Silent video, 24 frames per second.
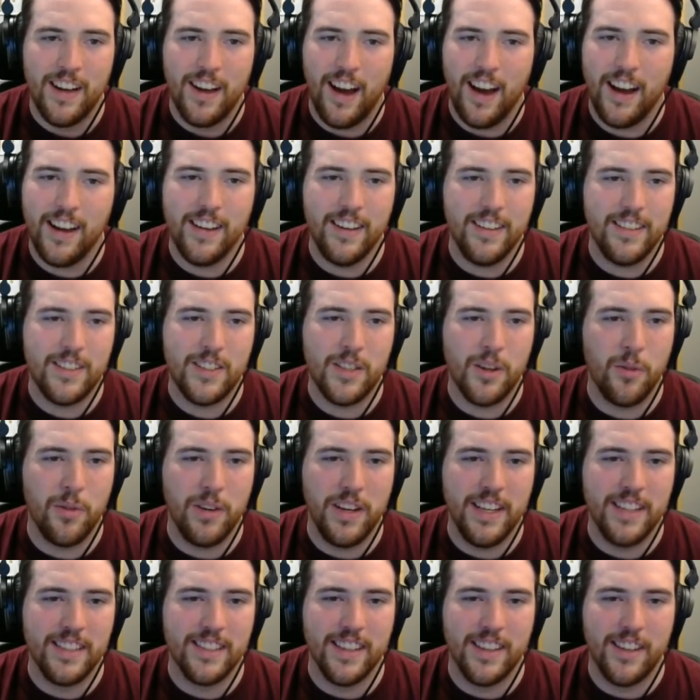I so
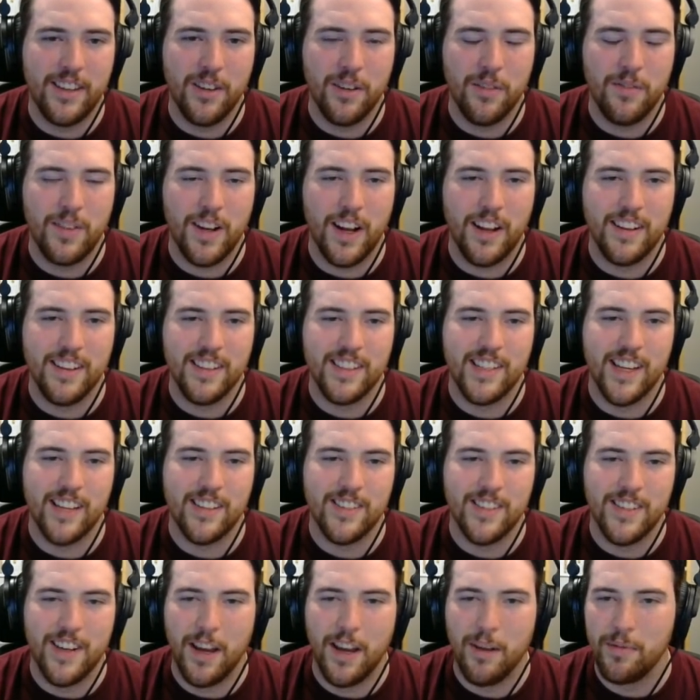easily could have done this
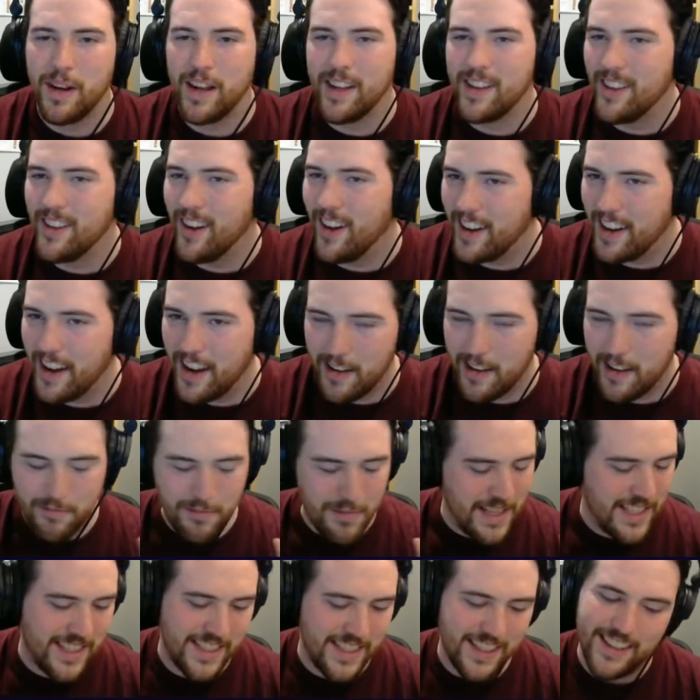yesterday, but I thought I
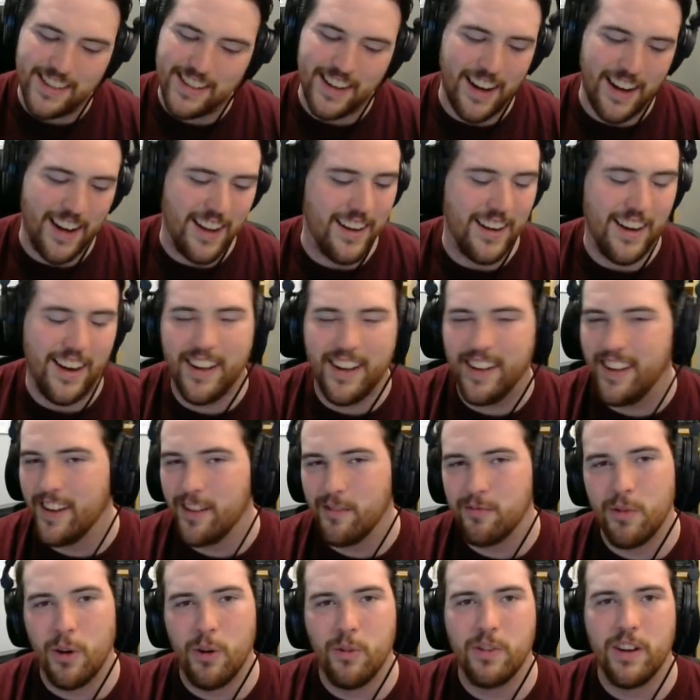missed it, and I, I
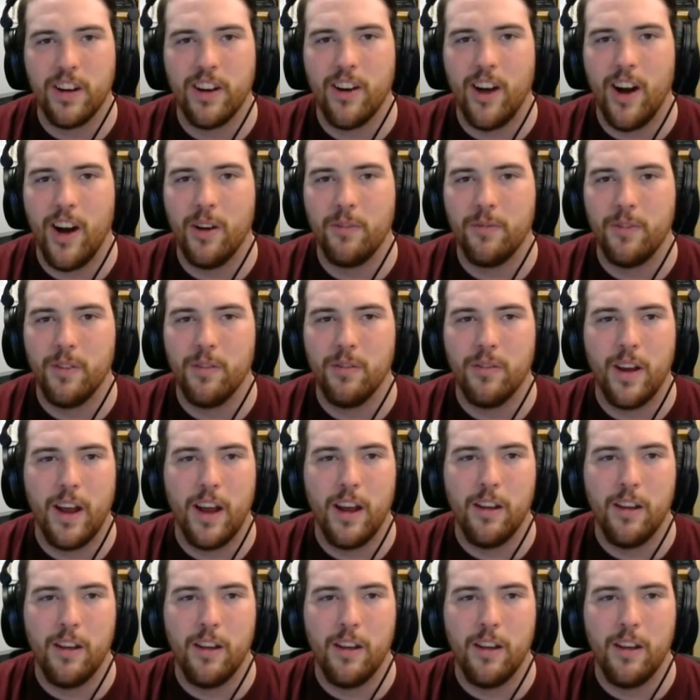like wrote it off and,